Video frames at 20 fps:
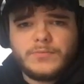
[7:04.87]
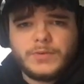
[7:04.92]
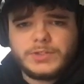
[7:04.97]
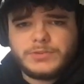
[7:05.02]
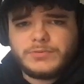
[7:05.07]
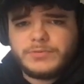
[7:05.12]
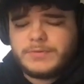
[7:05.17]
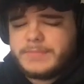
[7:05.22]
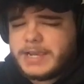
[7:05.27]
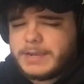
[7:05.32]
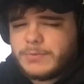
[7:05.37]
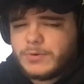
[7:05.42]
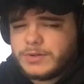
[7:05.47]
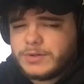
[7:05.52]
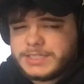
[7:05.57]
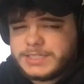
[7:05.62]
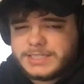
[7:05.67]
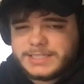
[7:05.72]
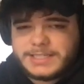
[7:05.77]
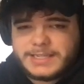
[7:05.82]
which would make
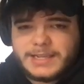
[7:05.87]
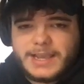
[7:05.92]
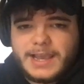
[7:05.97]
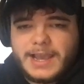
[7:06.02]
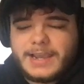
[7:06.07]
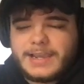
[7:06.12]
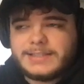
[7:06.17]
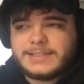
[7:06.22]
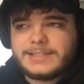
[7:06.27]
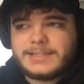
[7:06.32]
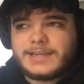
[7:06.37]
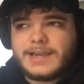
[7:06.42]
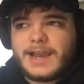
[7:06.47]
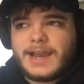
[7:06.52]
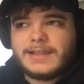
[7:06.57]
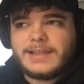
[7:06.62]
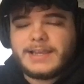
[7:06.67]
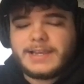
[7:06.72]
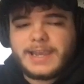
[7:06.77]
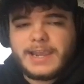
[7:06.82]
more sense against a
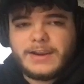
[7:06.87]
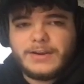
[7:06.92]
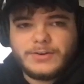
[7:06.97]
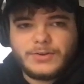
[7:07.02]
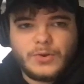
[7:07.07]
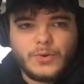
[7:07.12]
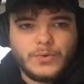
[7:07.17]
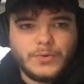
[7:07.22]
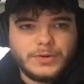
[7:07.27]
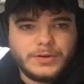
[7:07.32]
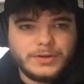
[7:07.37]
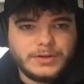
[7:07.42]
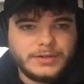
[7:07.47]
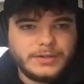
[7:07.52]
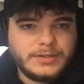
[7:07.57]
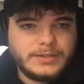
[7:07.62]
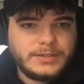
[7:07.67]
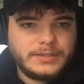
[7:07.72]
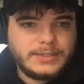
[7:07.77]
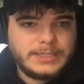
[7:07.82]
guy like Aaron
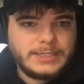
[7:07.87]
Gordon.